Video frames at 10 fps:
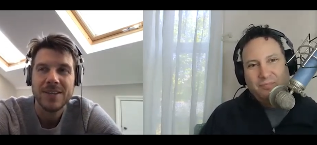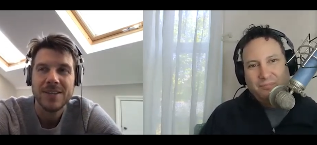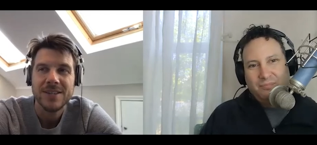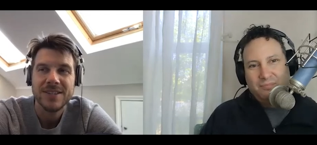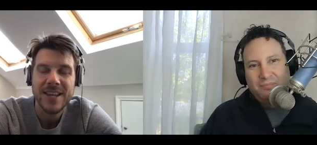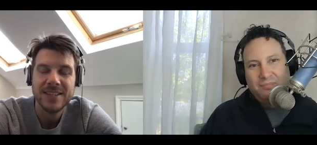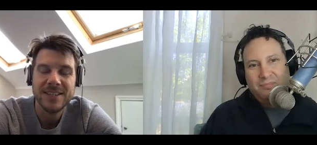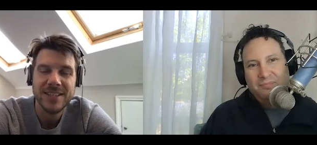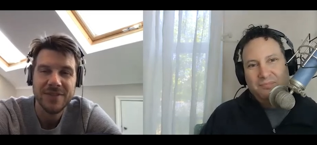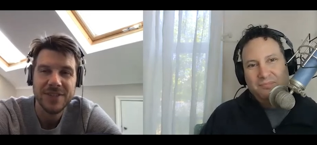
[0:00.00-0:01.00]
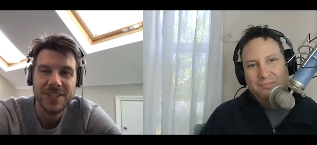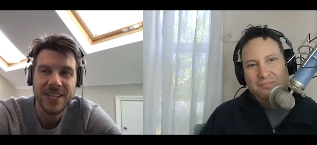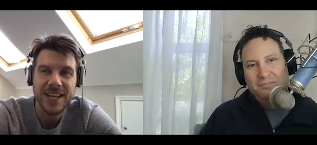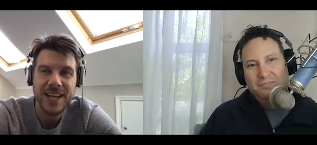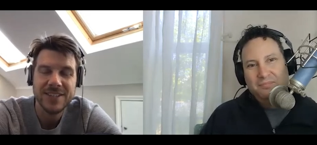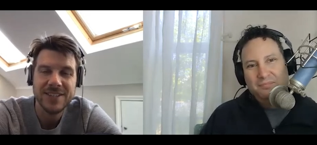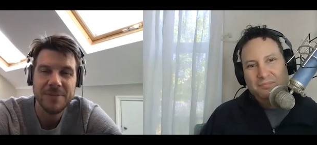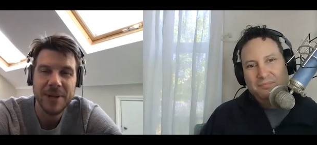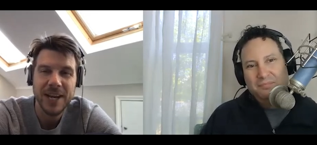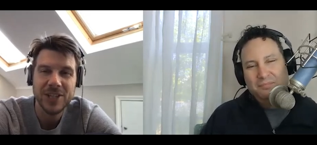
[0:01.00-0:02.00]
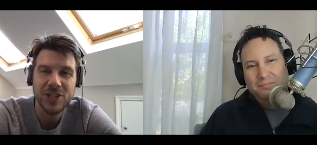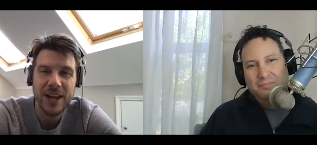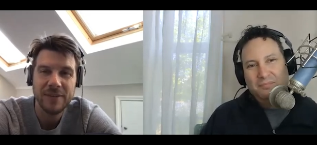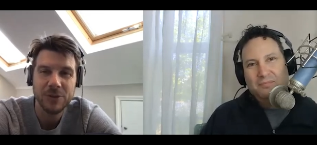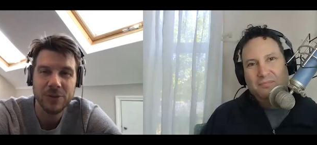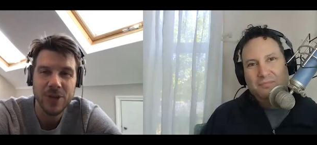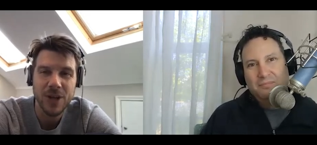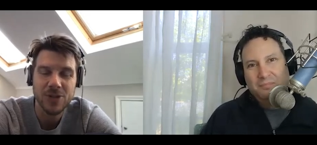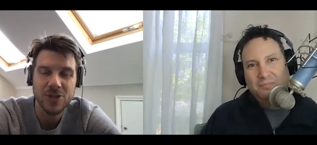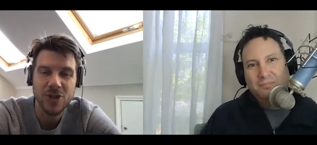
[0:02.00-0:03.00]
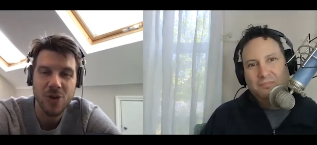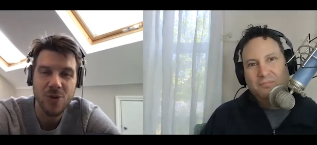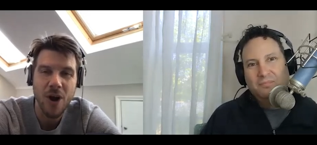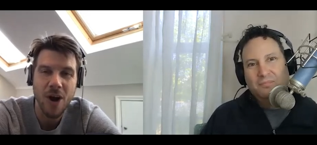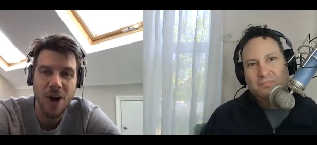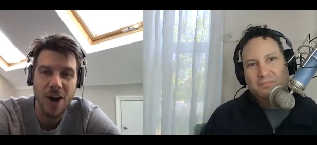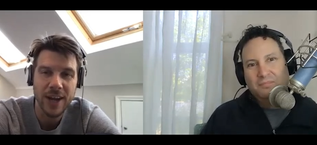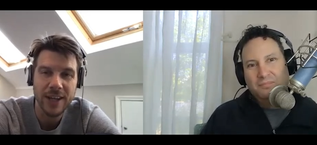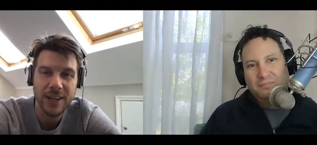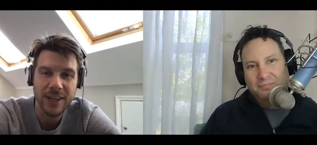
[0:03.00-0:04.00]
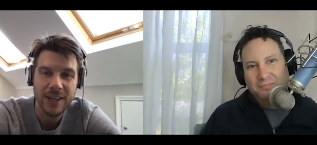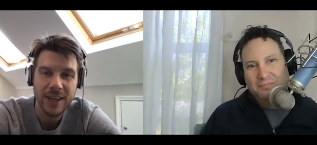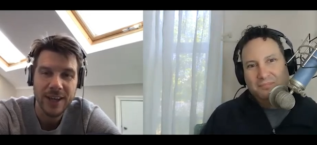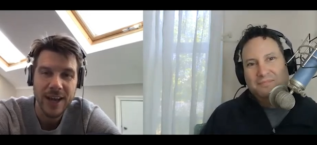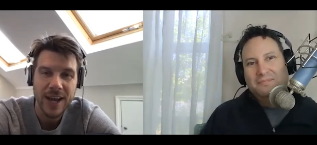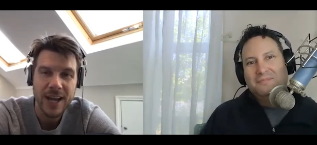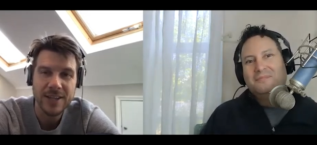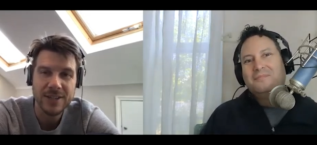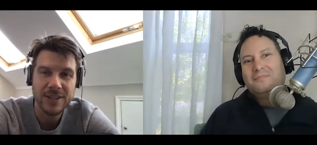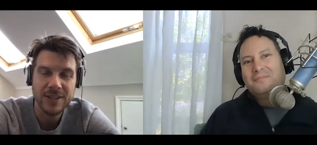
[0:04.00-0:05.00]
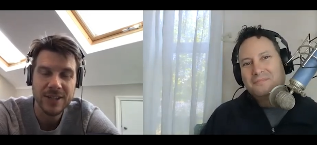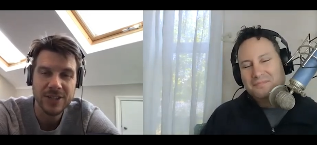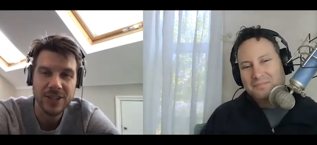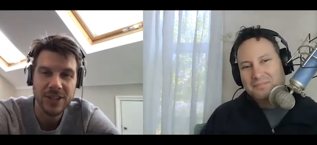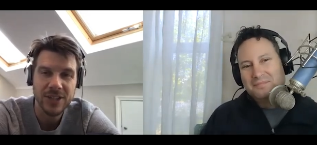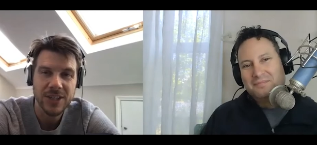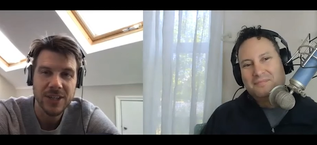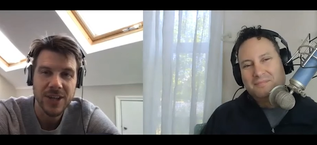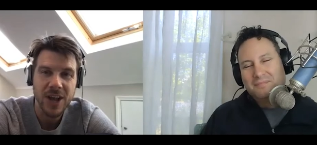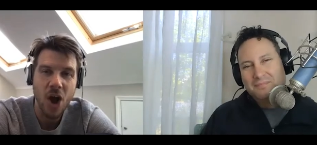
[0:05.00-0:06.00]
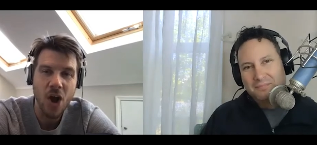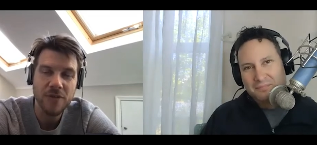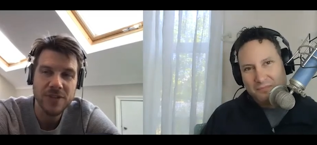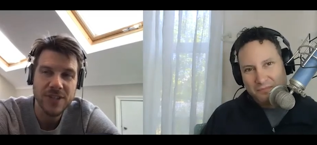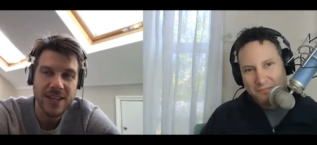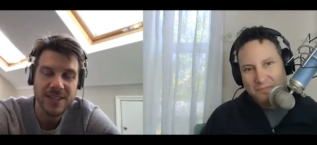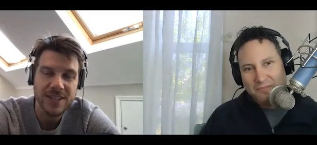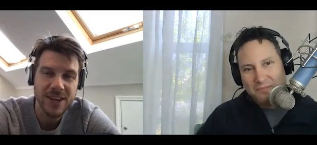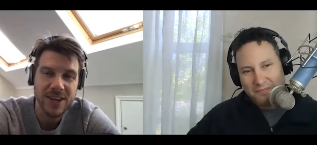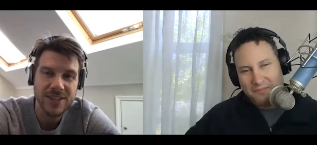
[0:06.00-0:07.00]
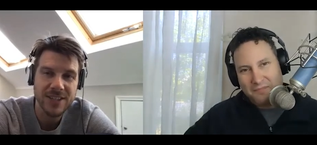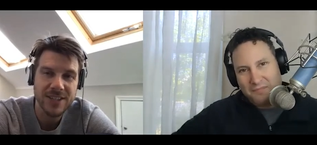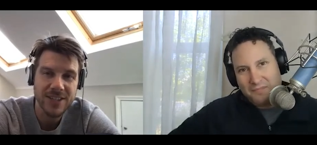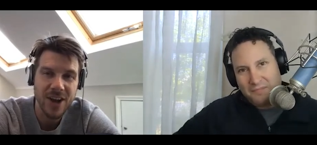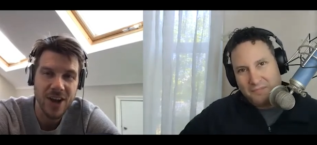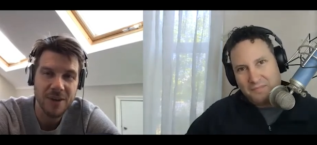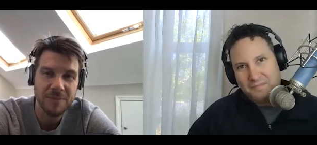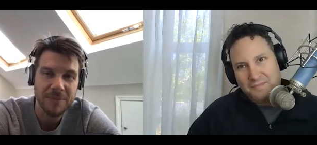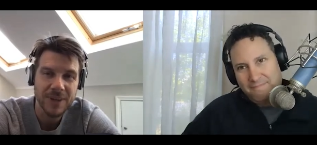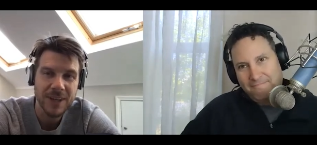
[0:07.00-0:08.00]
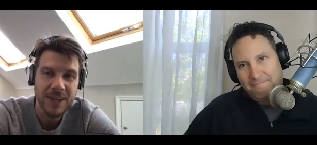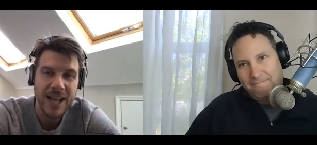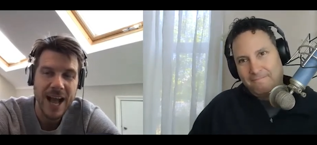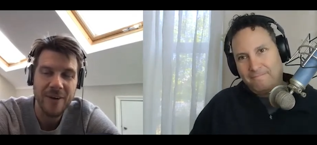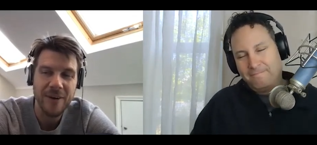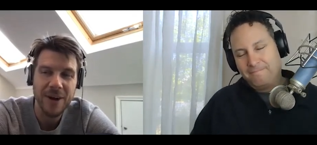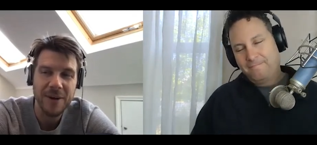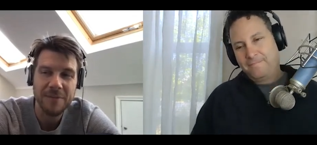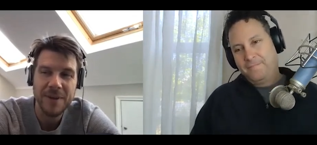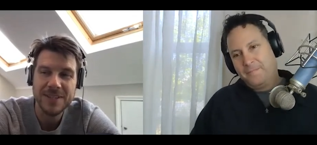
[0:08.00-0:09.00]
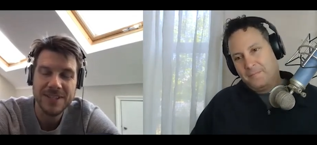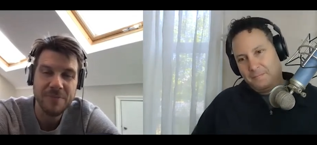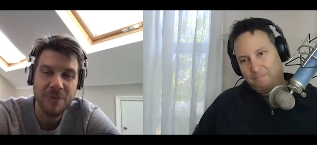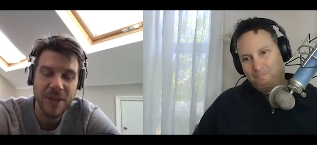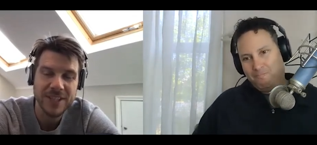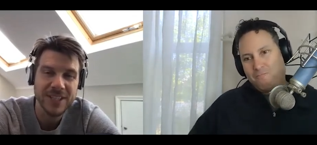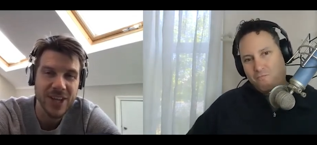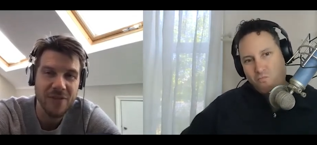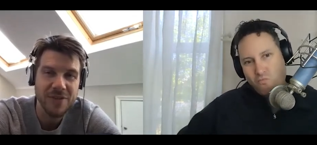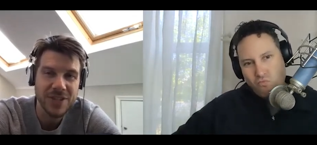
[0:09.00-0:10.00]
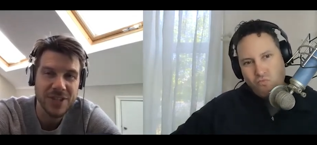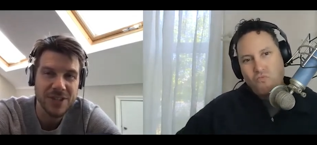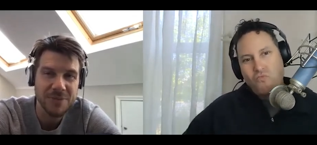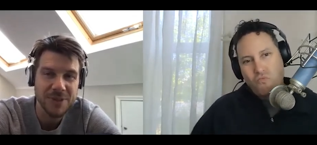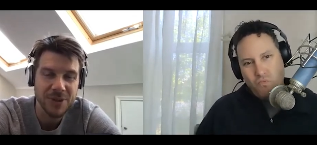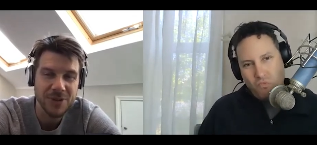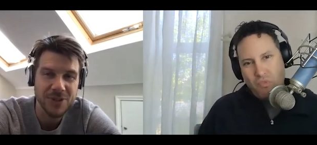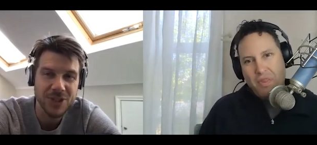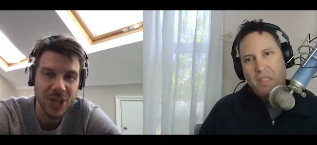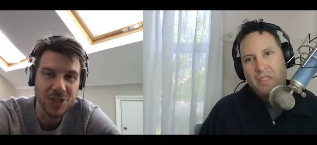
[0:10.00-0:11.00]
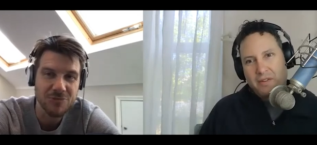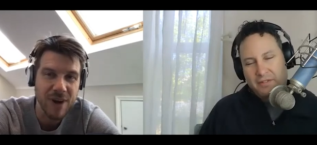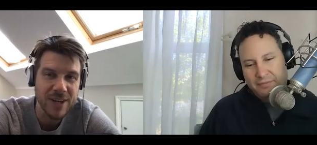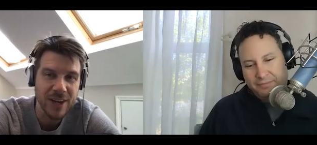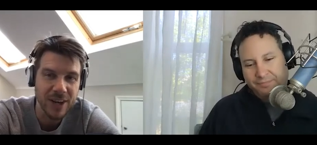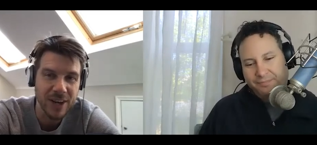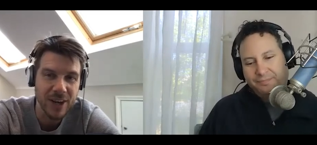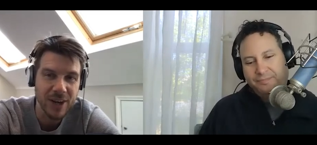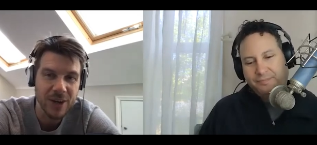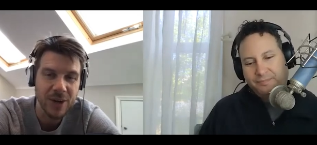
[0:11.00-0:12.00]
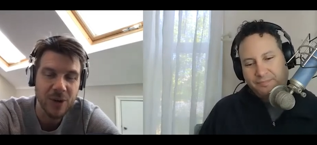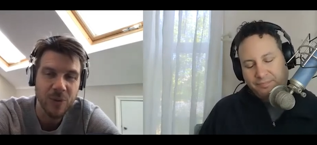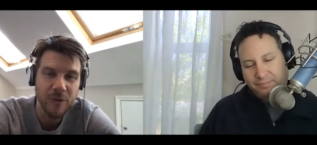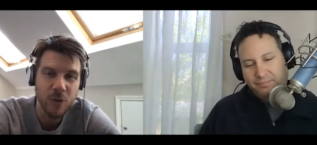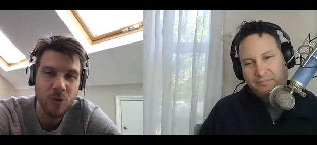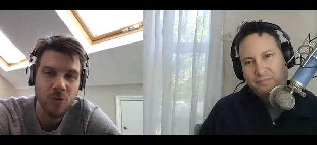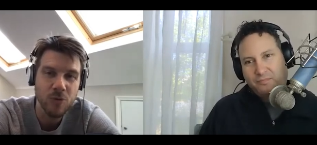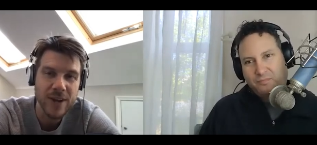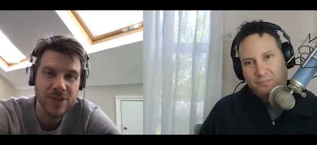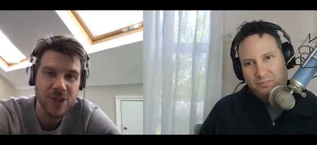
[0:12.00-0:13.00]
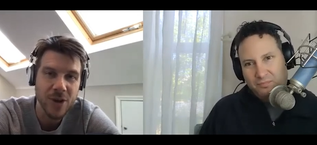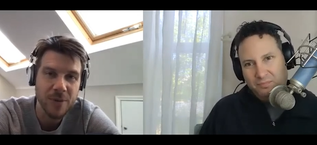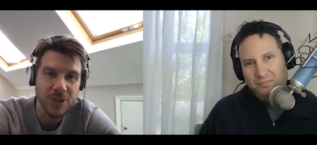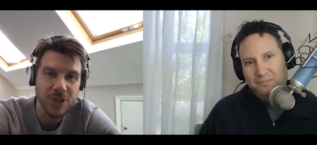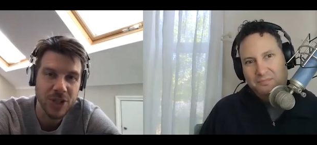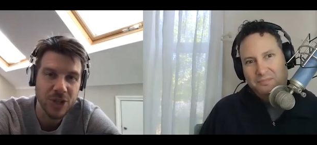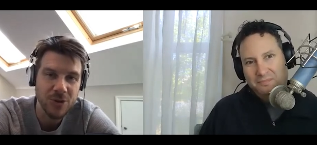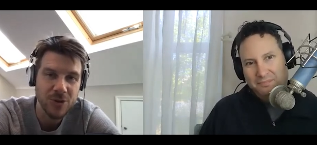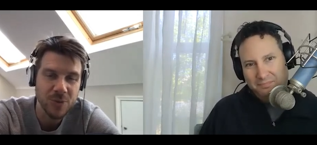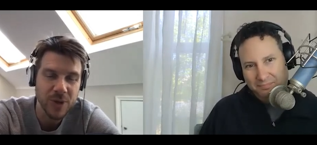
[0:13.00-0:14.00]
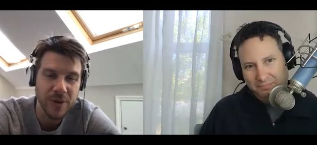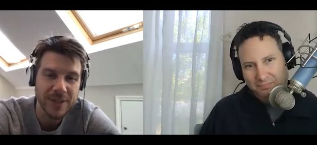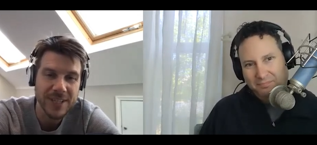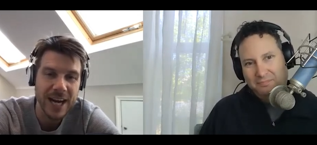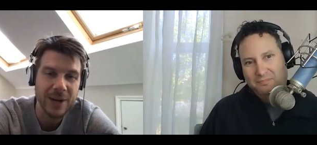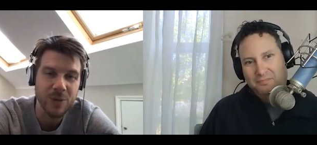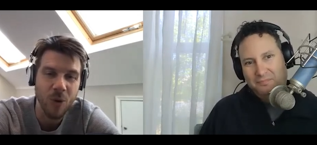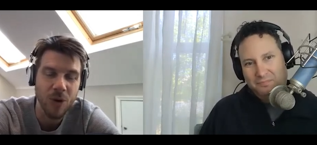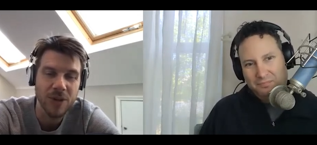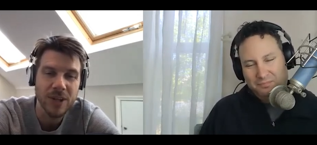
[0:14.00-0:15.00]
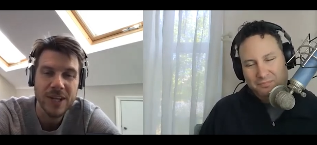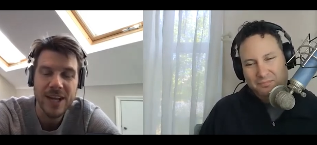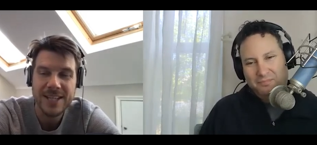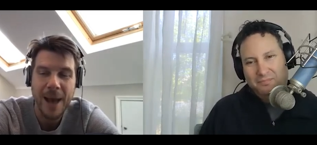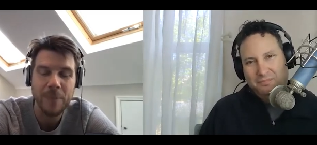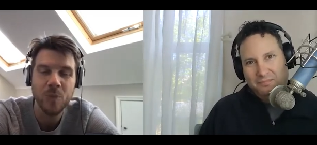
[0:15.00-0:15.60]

Speaker 1: sensitivity and stimulation levels are so high. It's such a oversensitizing time. Our sympathetic nervous system is on such red alert. We've all read so much news and we know exactly what has happened